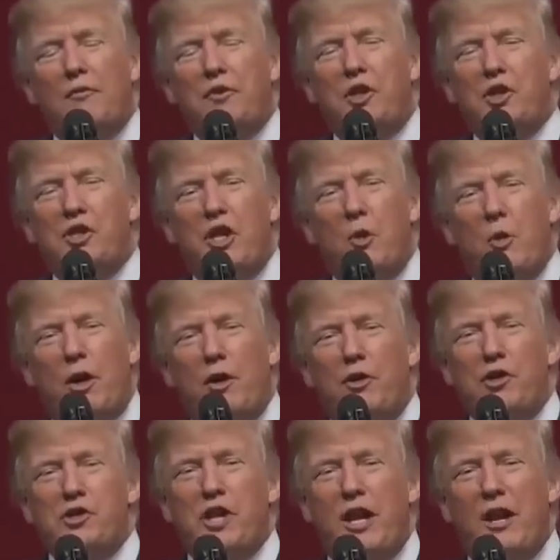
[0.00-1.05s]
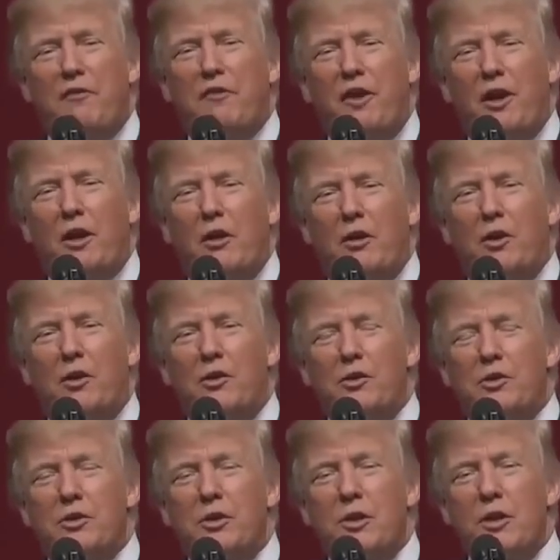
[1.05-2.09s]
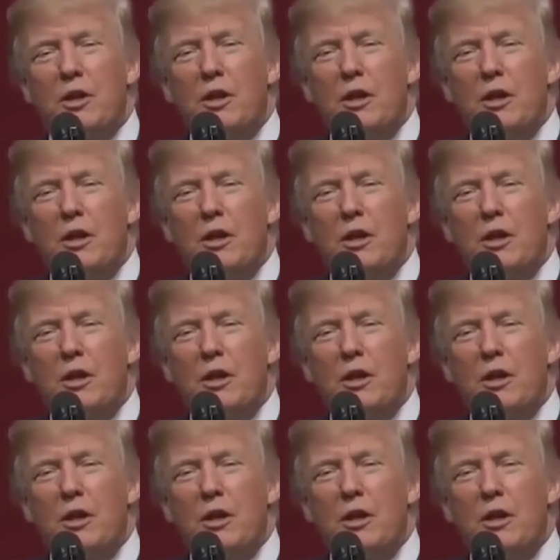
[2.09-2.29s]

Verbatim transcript: i love to see one of these NFL owners